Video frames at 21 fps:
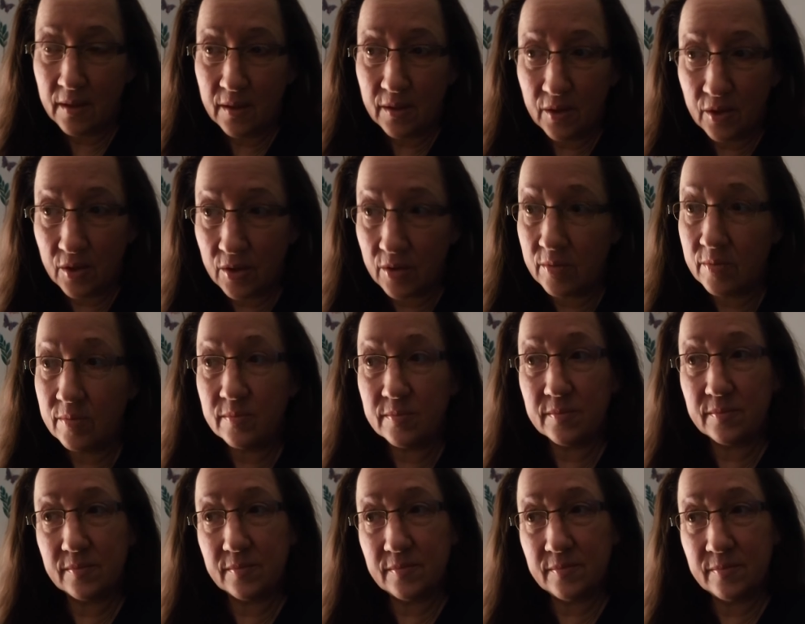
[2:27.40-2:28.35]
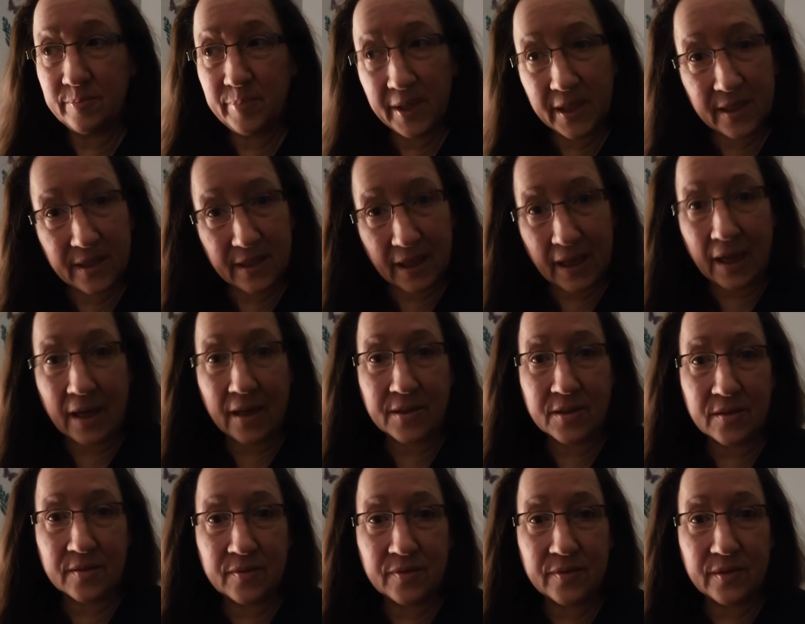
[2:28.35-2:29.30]
you know being
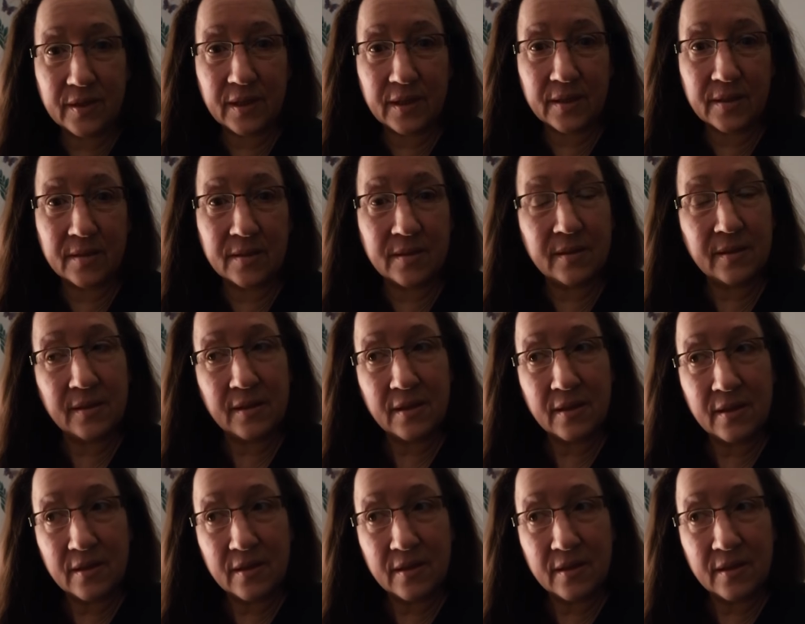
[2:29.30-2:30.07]
active and